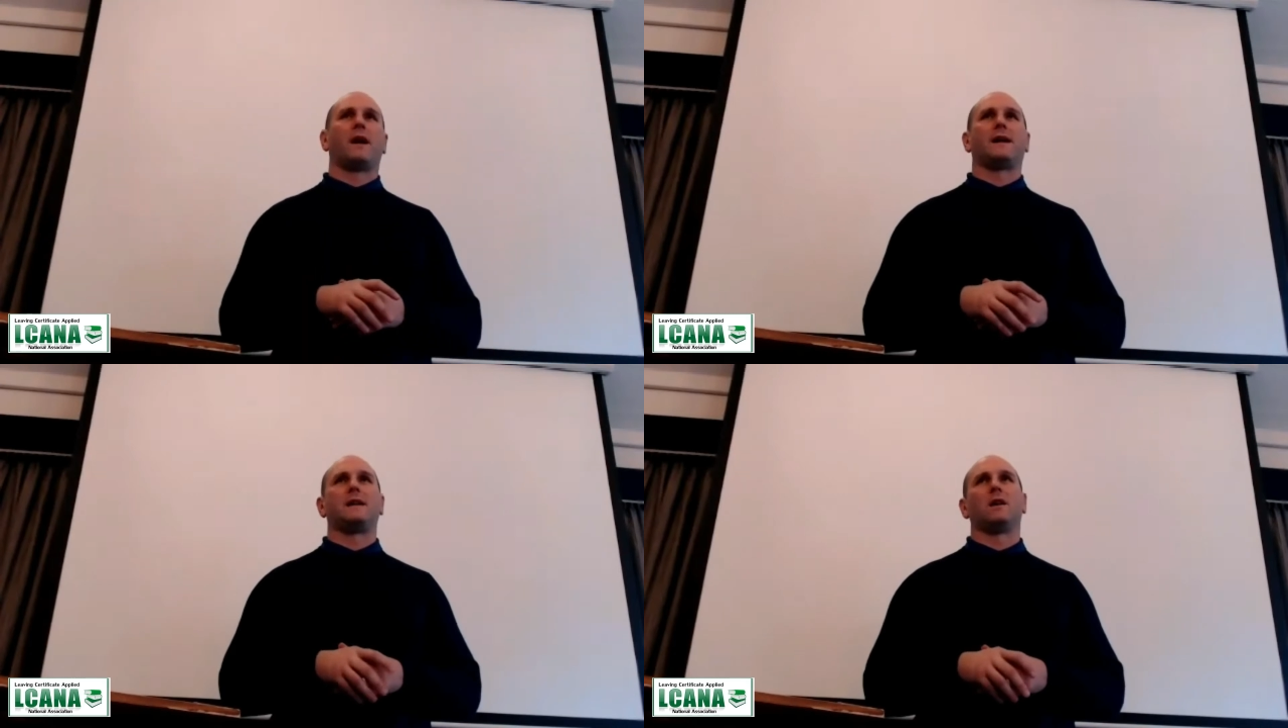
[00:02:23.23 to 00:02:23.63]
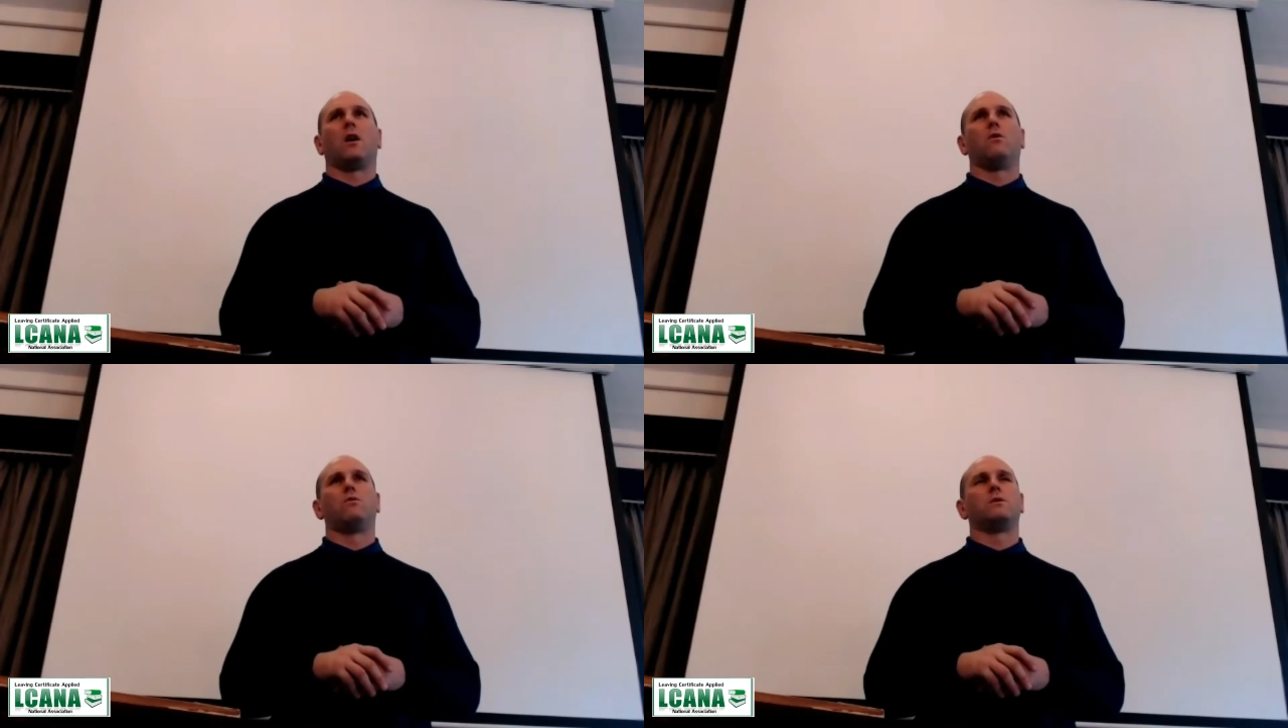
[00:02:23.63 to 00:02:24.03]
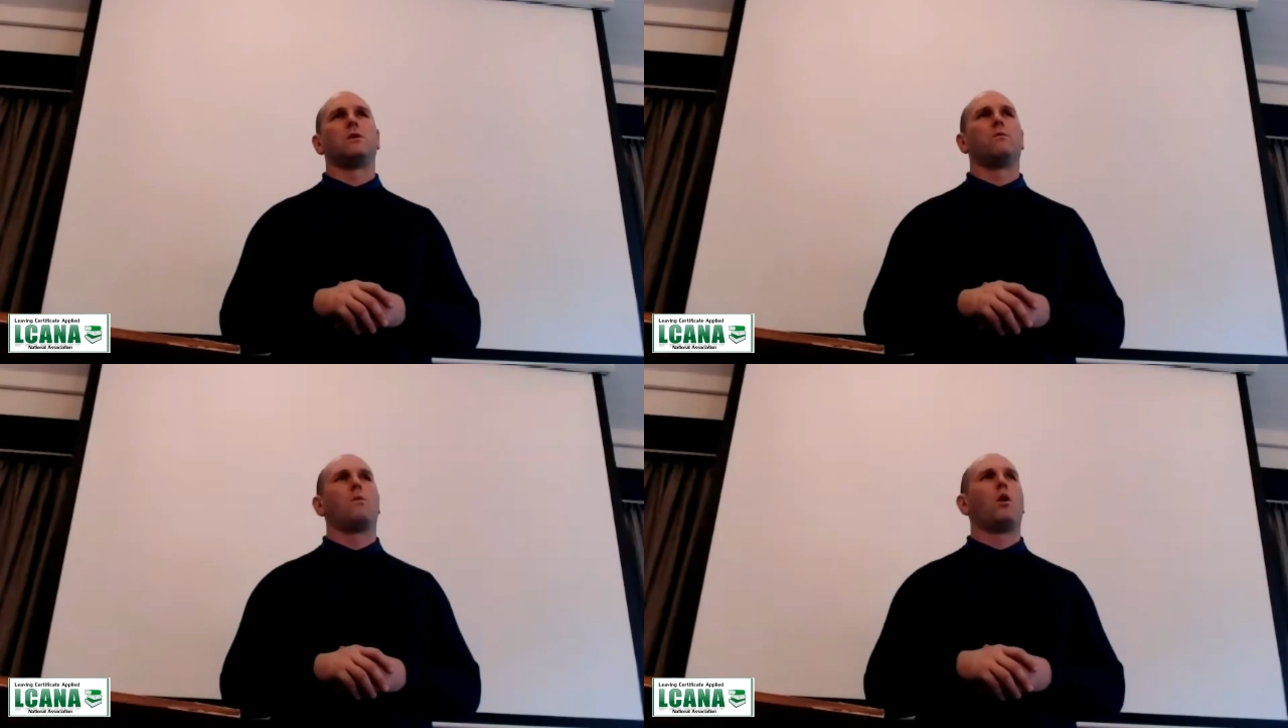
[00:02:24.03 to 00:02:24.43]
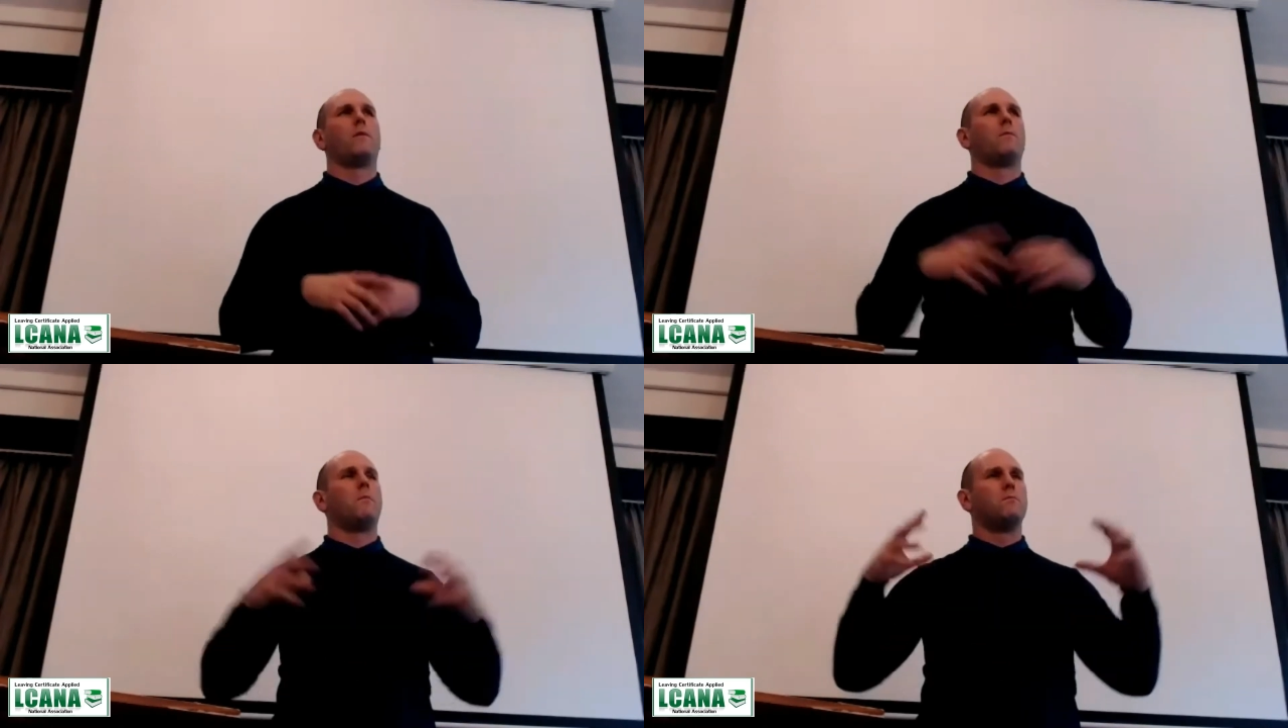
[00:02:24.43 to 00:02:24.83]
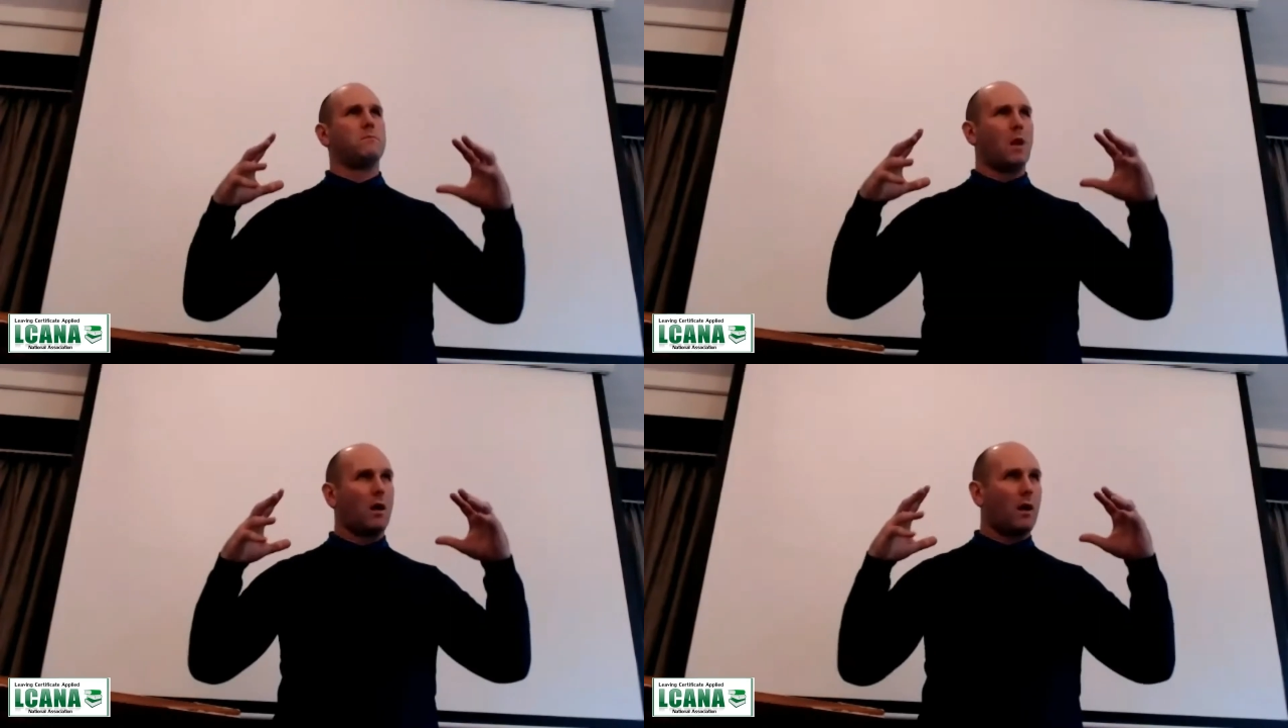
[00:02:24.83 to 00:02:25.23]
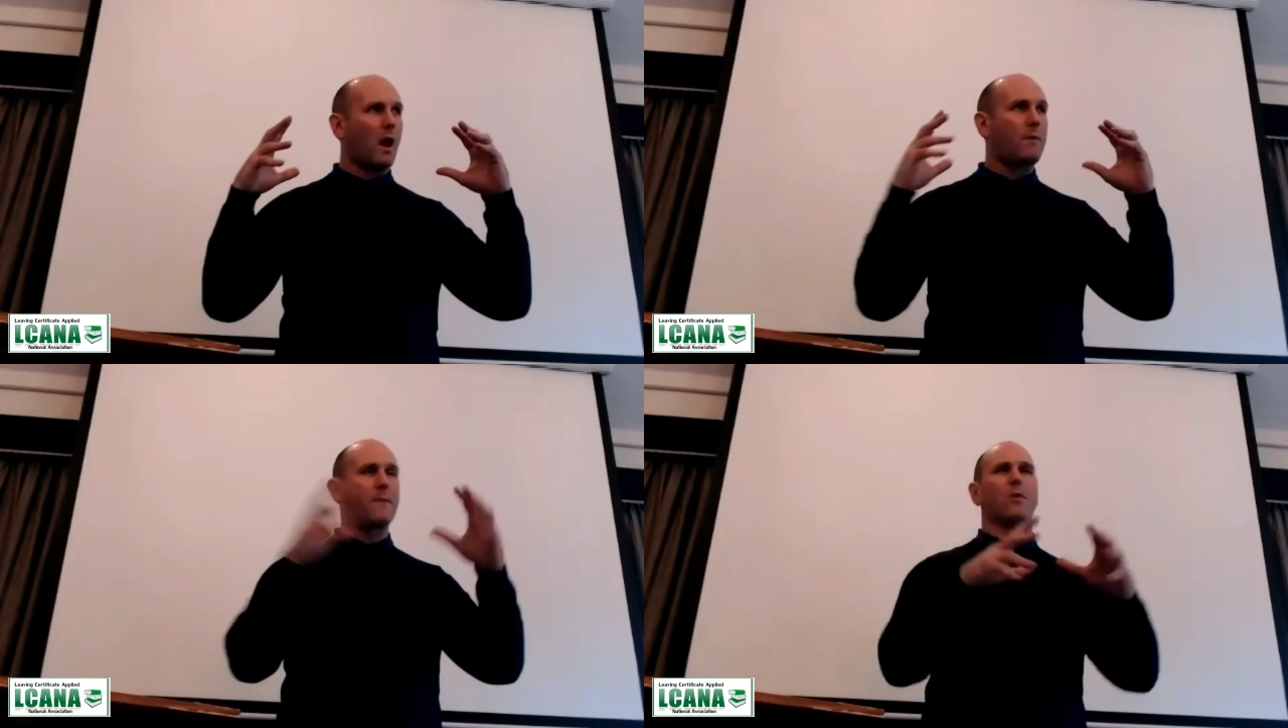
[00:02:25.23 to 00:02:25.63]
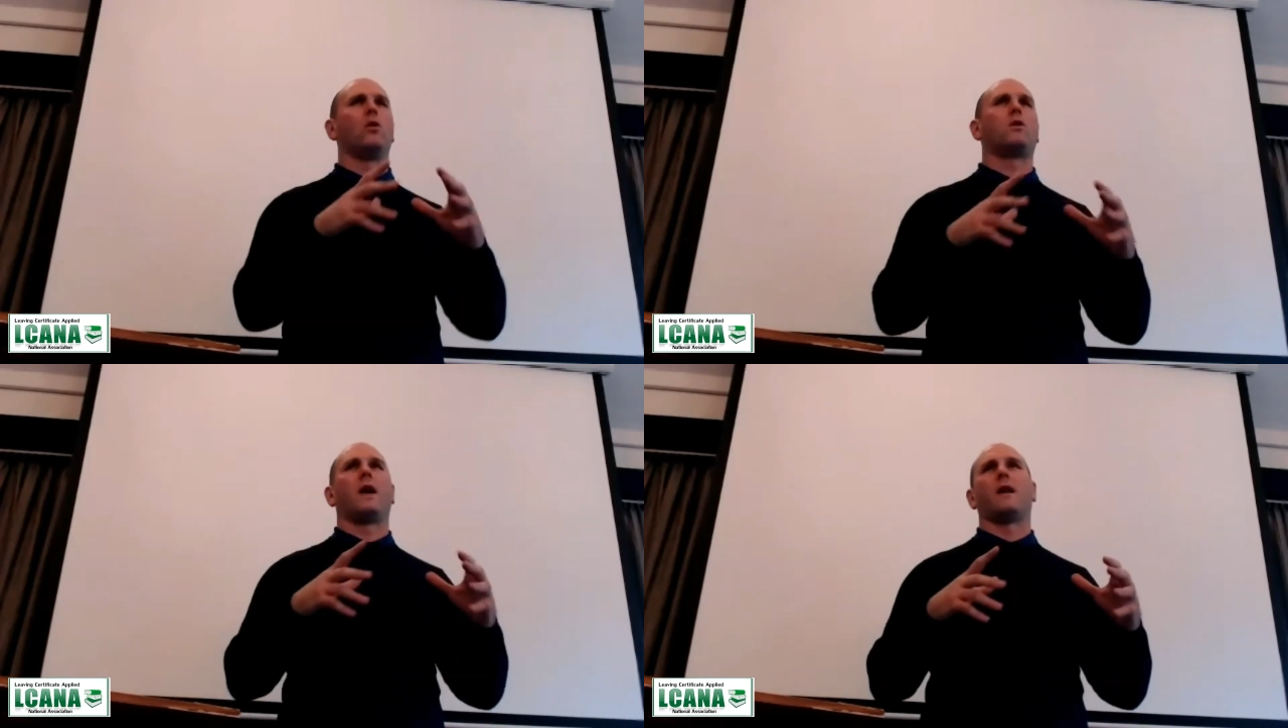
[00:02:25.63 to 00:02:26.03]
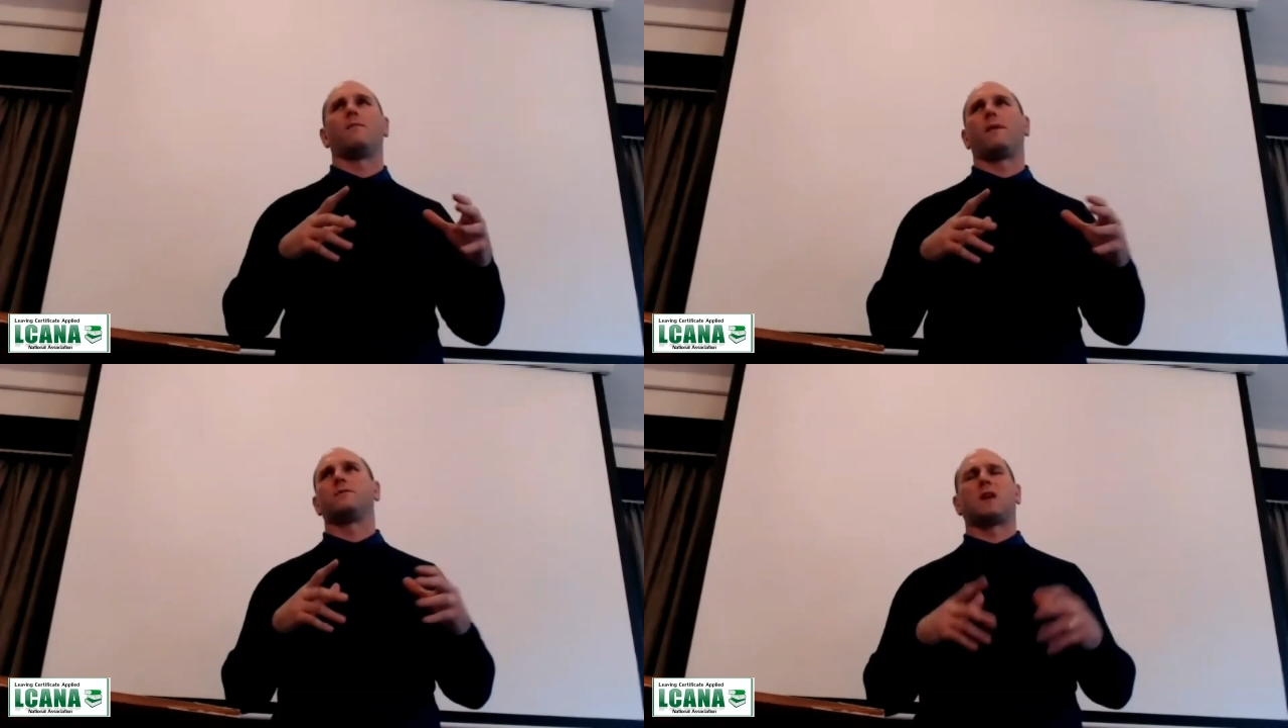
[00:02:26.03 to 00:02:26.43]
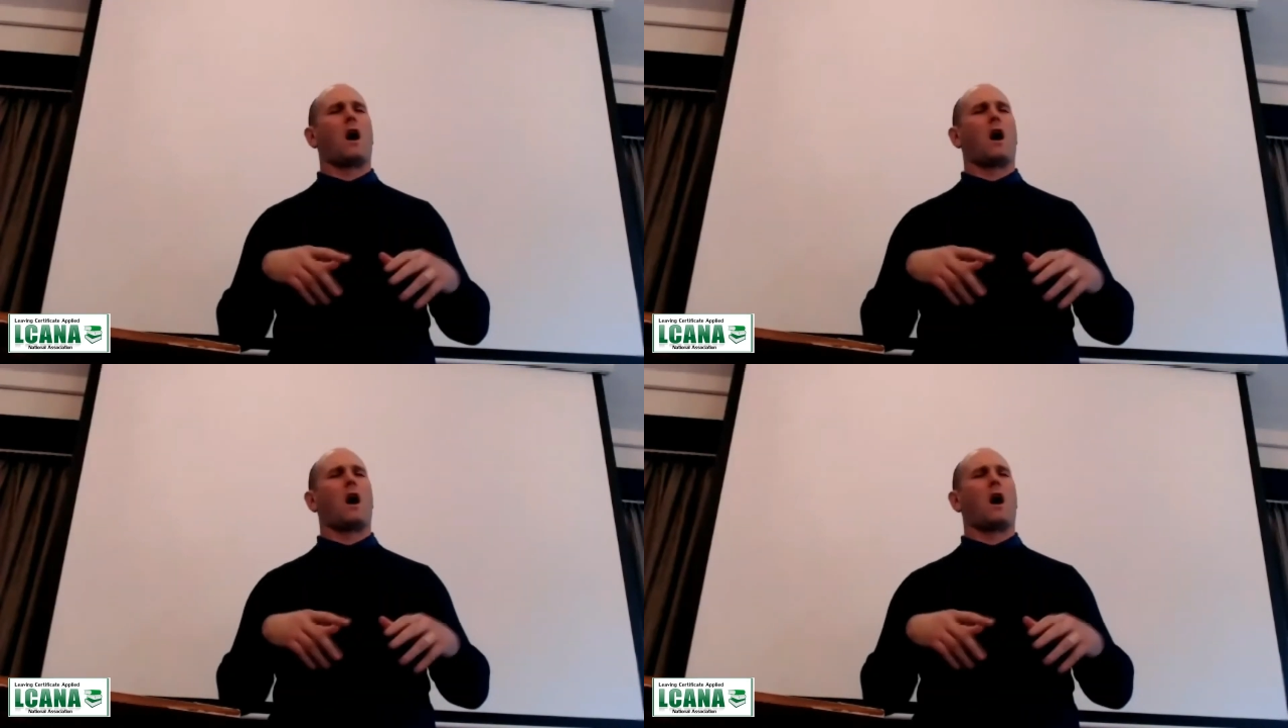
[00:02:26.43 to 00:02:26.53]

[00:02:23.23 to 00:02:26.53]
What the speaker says: Like, a lot of people look in and people say,